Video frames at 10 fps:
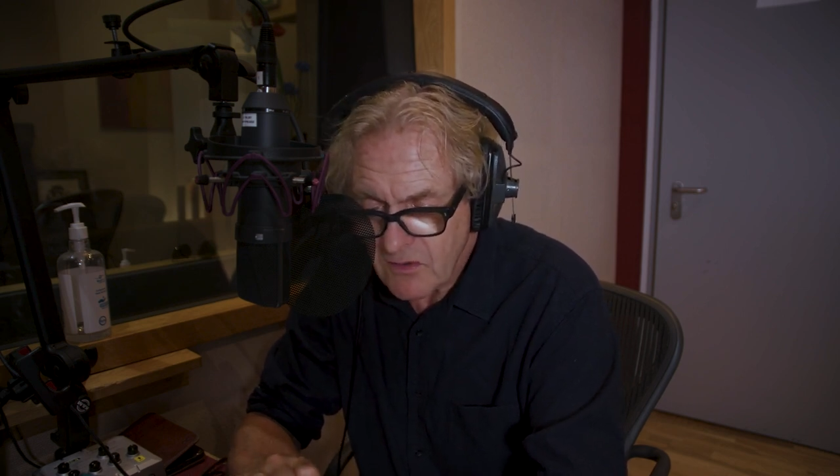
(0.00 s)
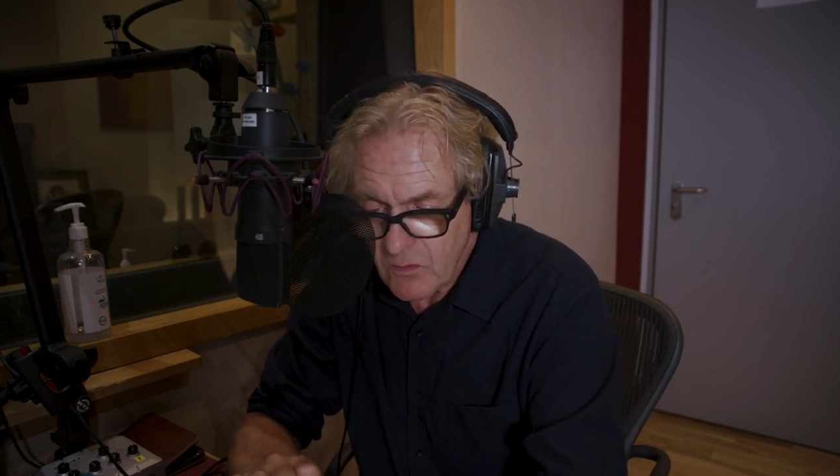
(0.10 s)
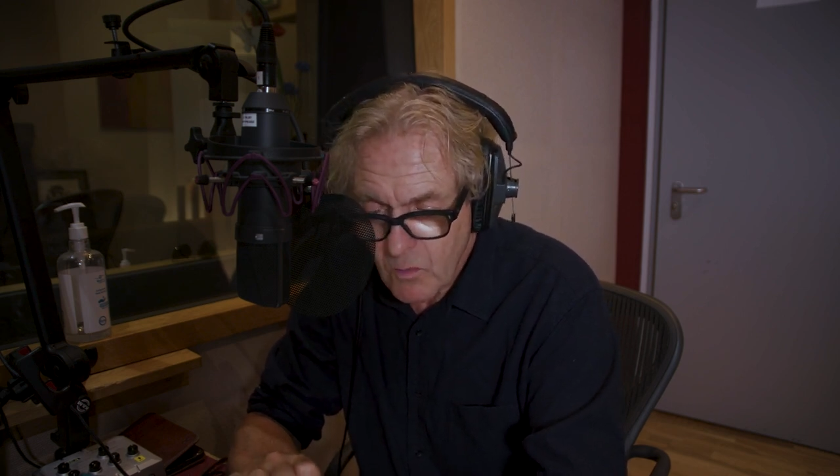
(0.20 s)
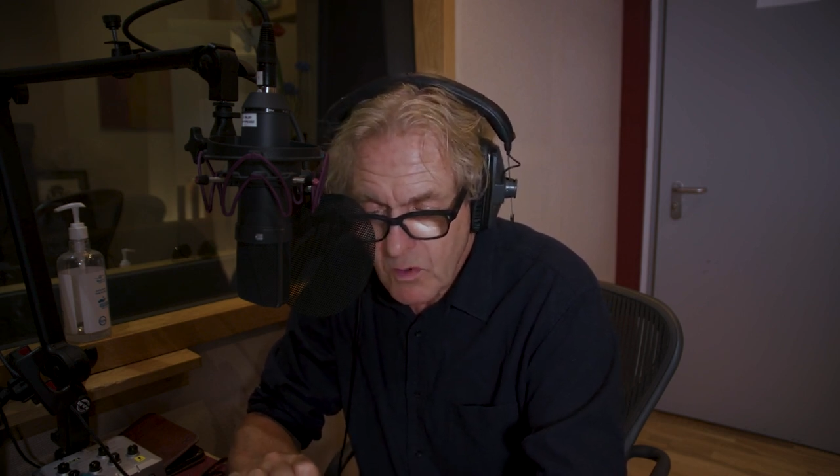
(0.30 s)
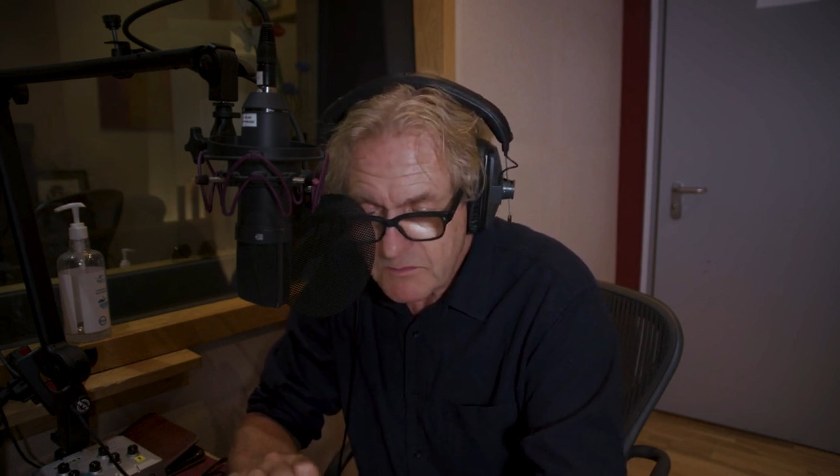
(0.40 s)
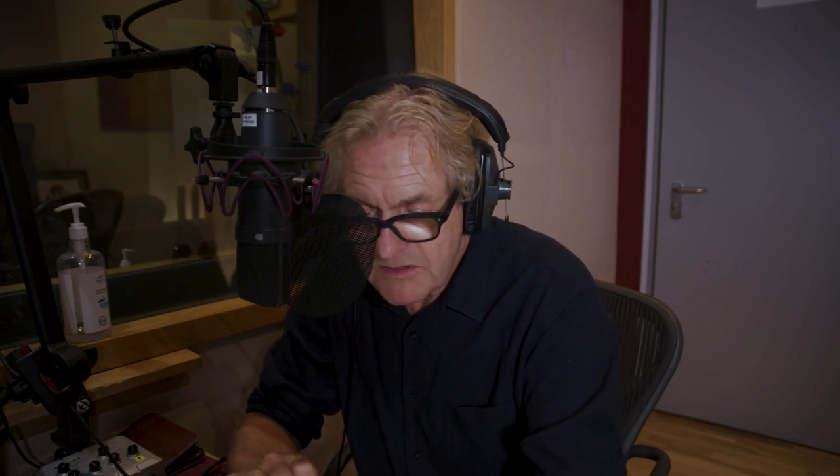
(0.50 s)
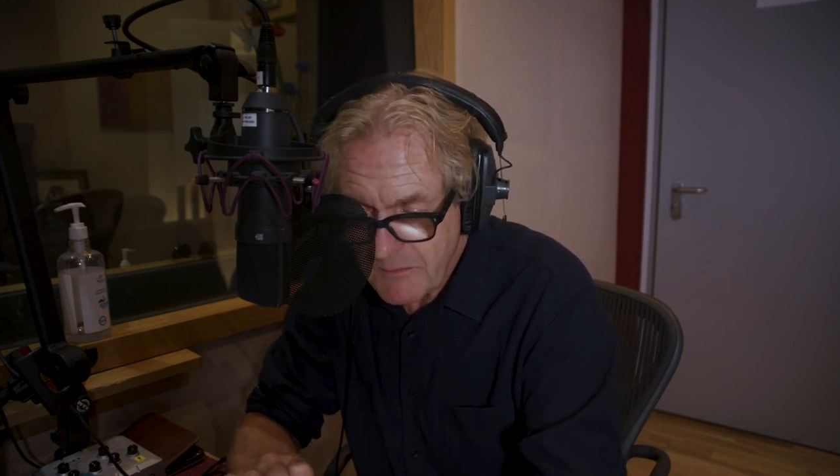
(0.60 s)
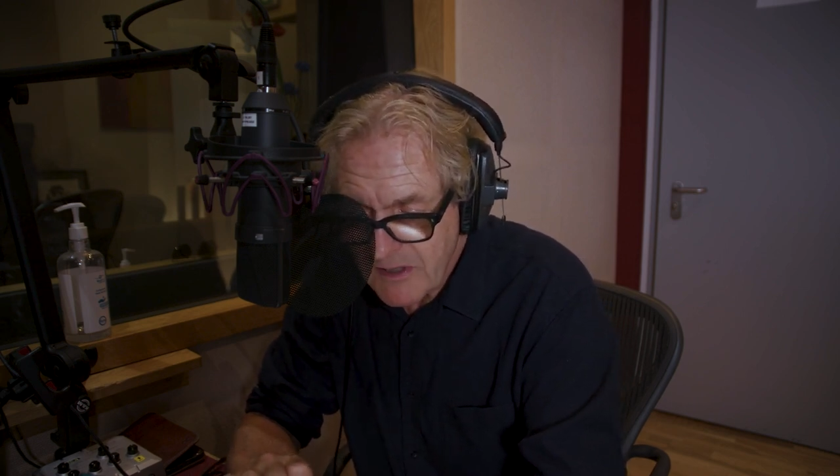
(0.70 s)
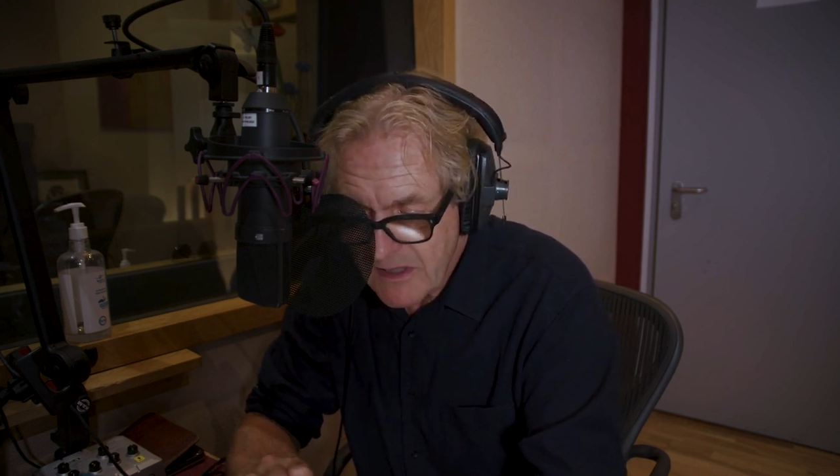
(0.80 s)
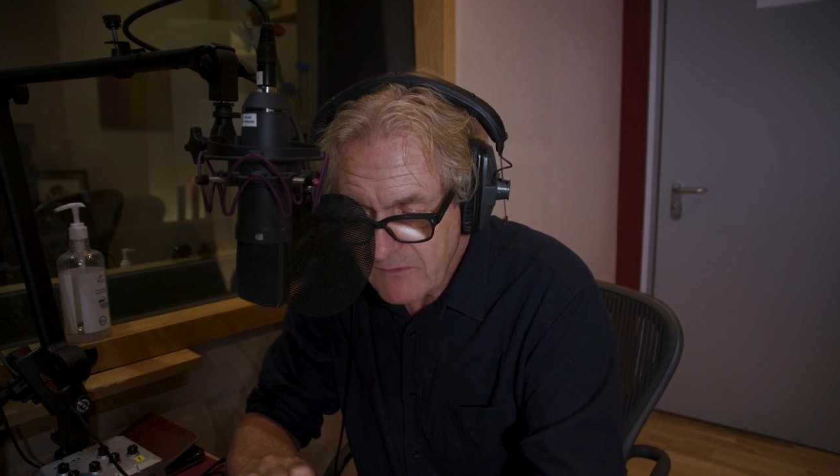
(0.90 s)
on warm
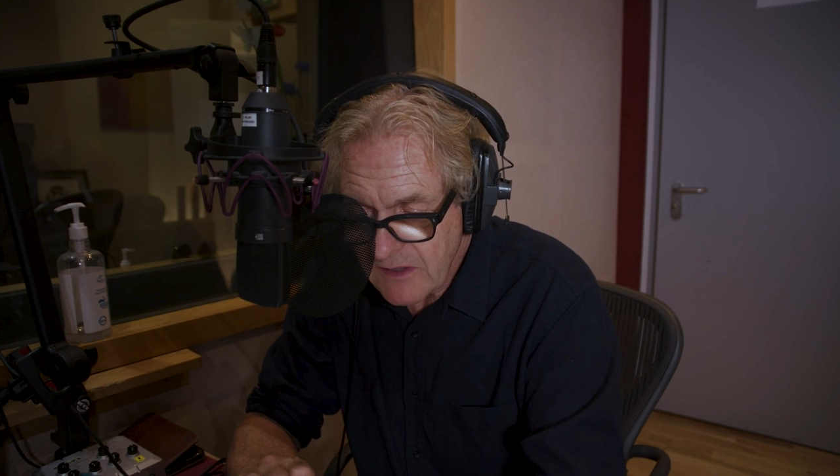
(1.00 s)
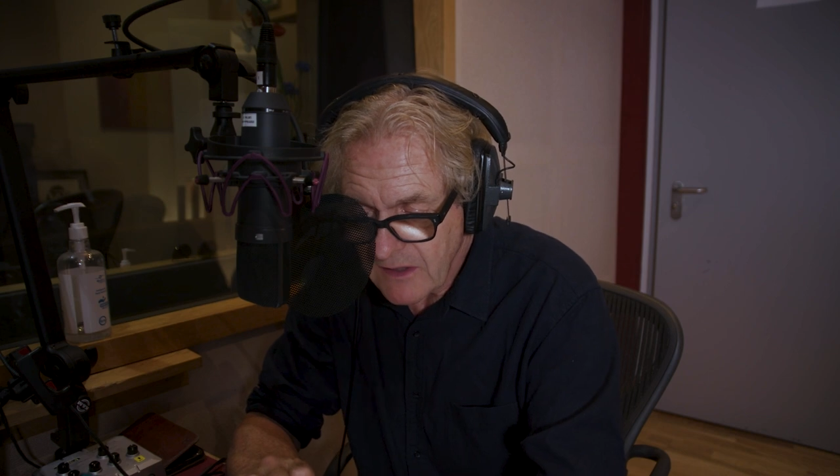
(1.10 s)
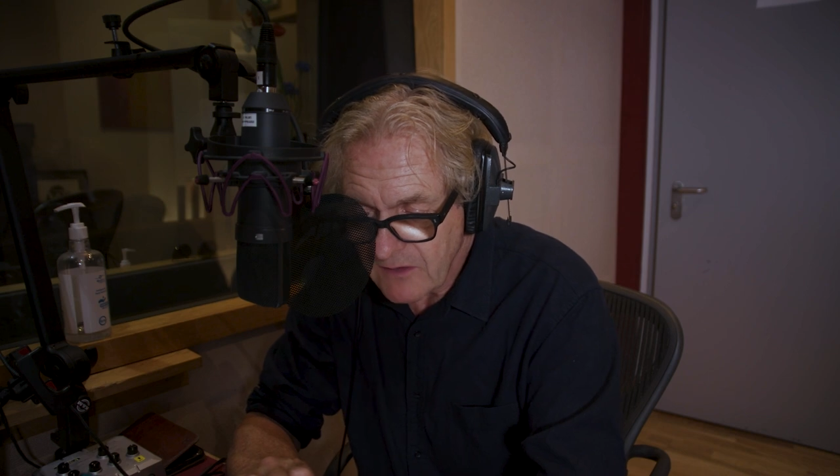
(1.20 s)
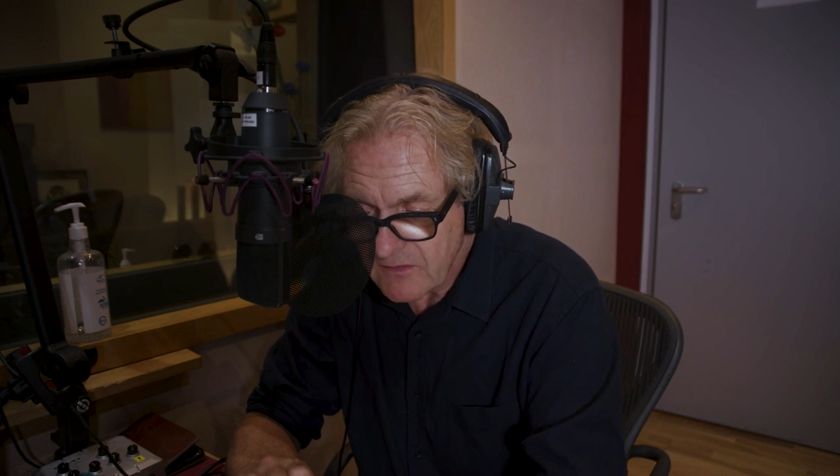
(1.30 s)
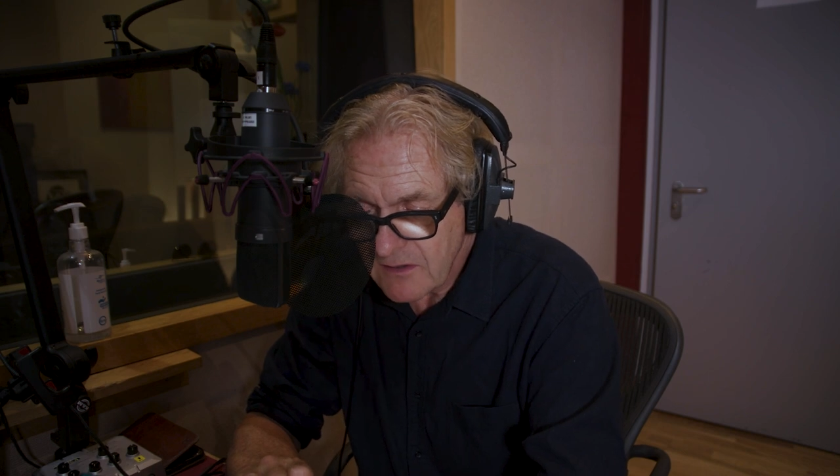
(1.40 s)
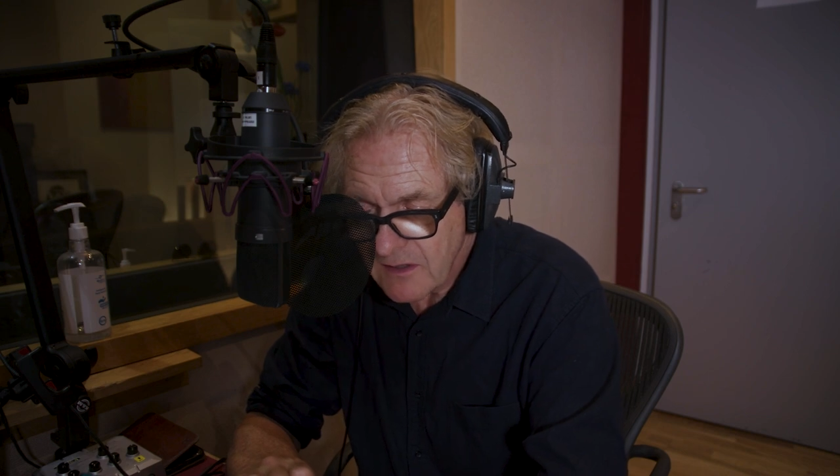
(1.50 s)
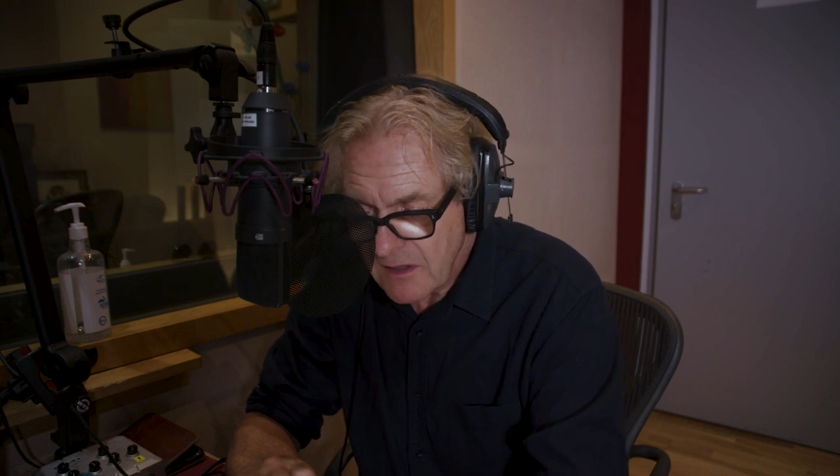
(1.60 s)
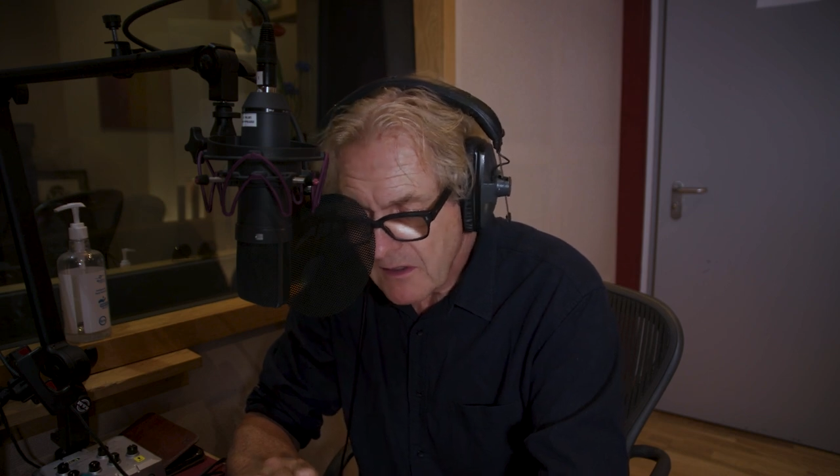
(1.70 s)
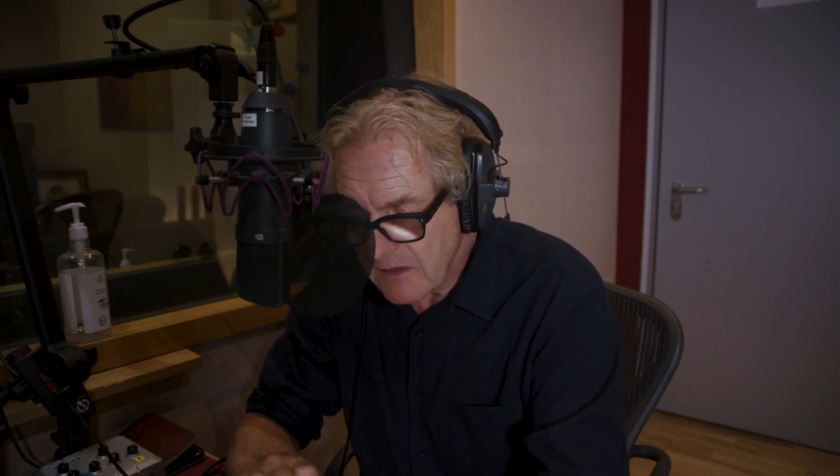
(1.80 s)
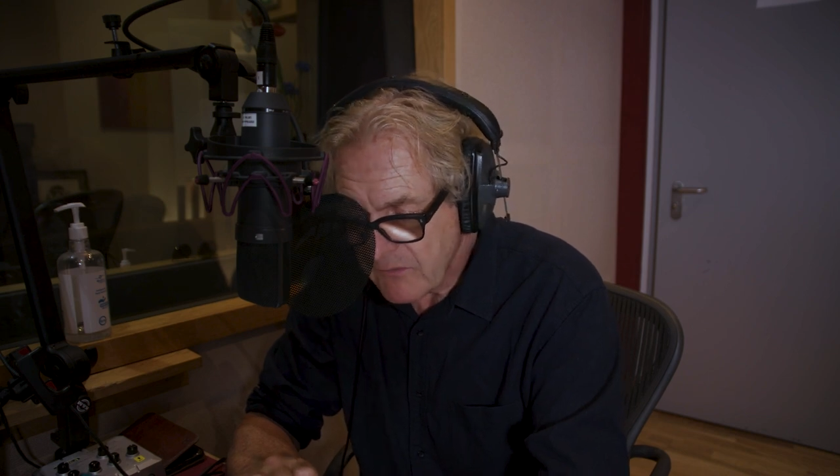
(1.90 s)
summer evenings, their